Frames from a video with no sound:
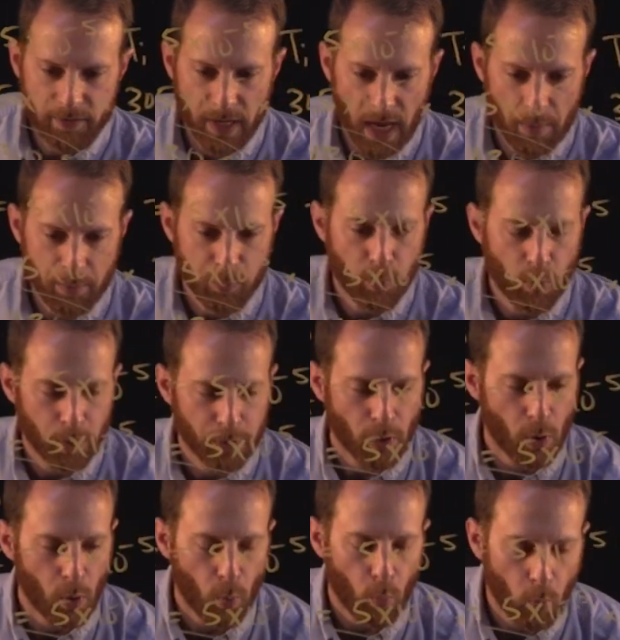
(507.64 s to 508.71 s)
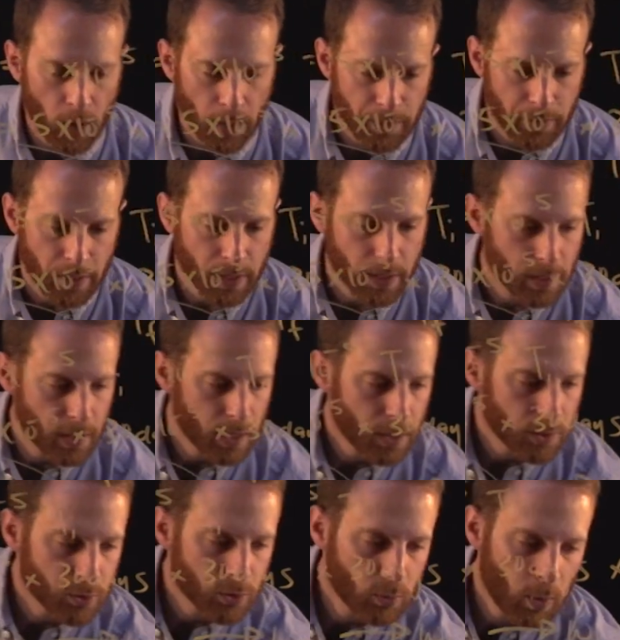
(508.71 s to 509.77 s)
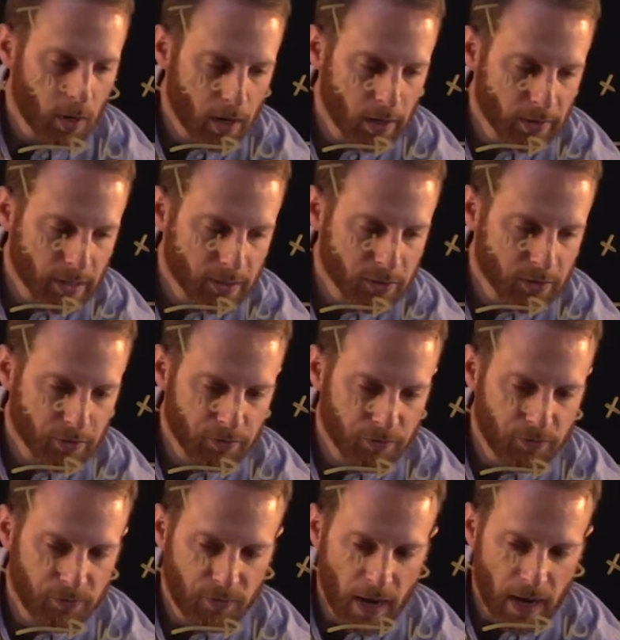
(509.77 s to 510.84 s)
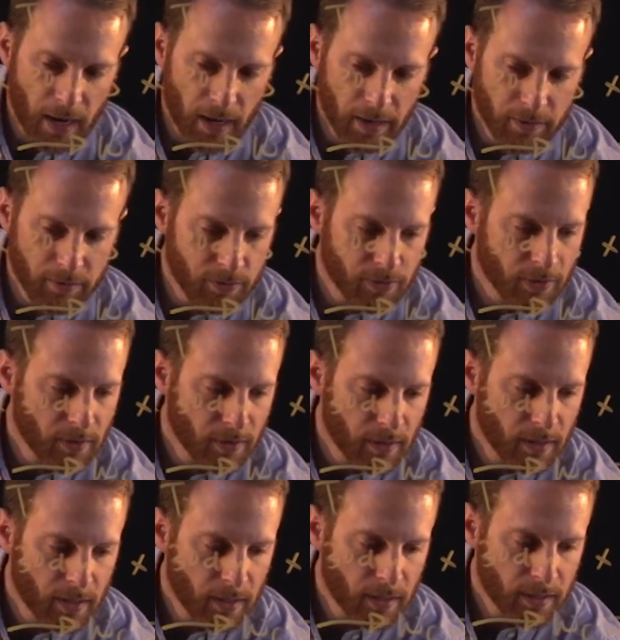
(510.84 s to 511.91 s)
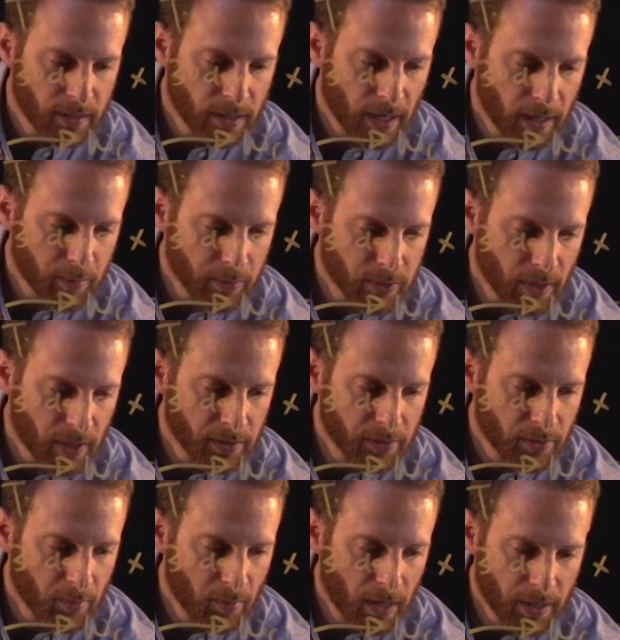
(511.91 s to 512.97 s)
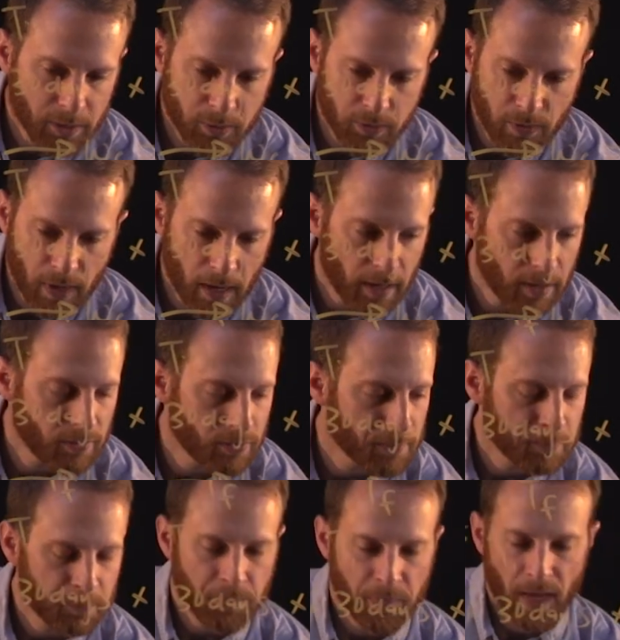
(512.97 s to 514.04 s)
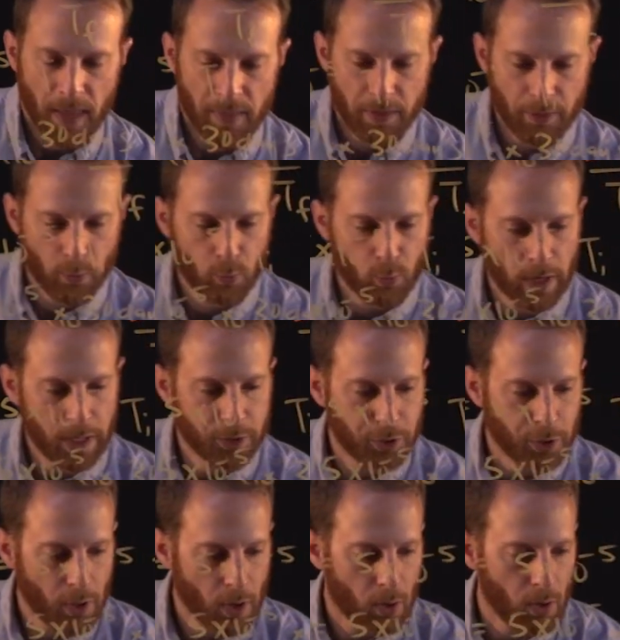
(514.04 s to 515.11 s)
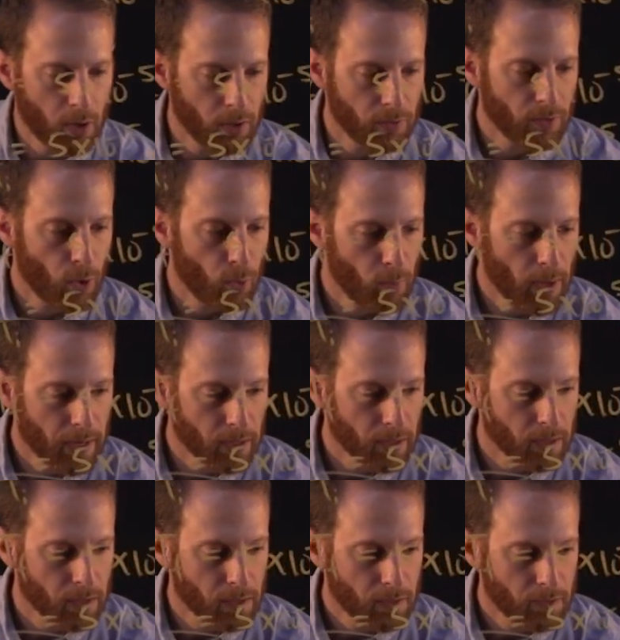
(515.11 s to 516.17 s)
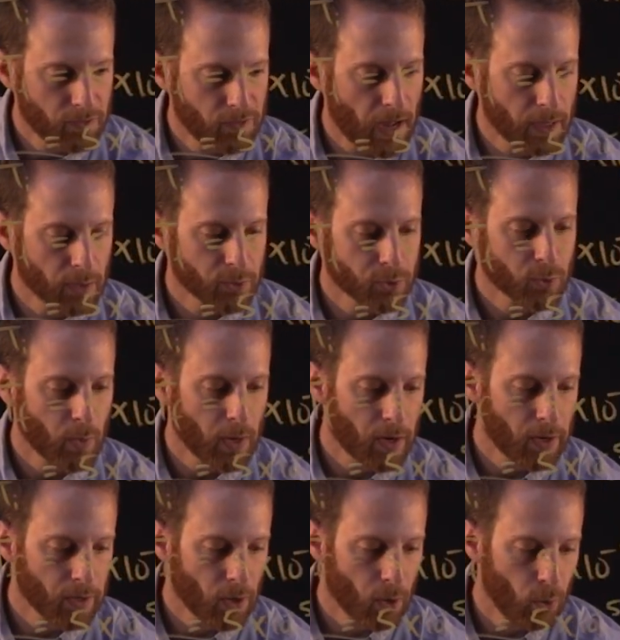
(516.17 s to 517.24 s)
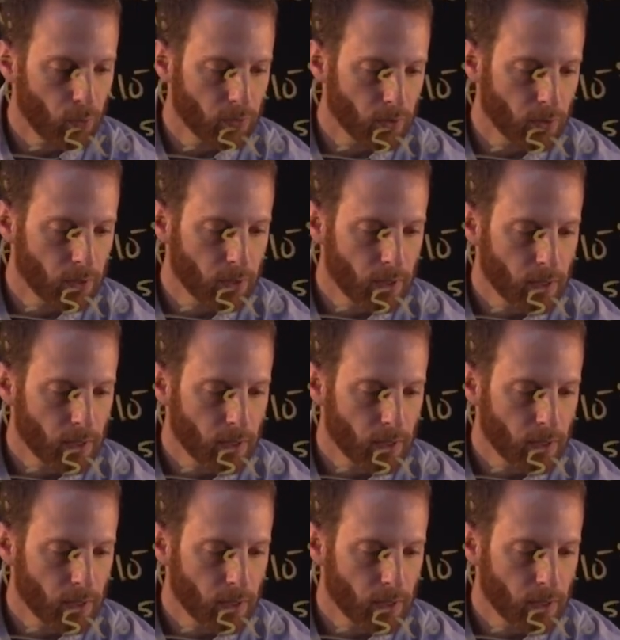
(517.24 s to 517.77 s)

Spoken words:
times 0.01 squared. That's the 5 times 10 to the minus 5. And then the ratio of omega final squared over